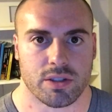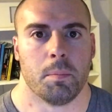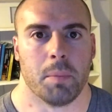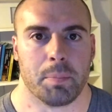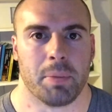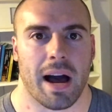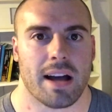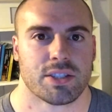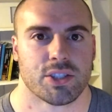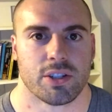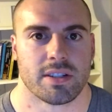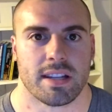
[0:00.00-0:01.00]
But
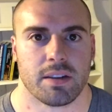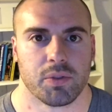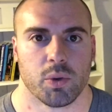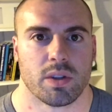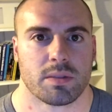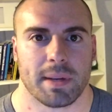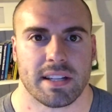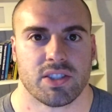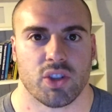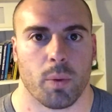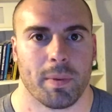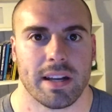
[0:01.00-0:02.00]
posture is influenced by
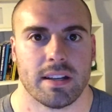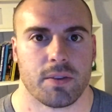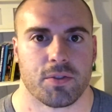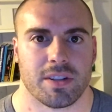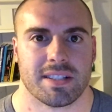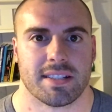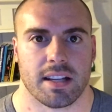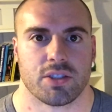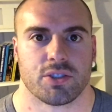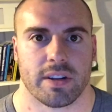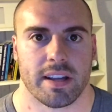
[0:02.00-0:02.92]
so many different sensory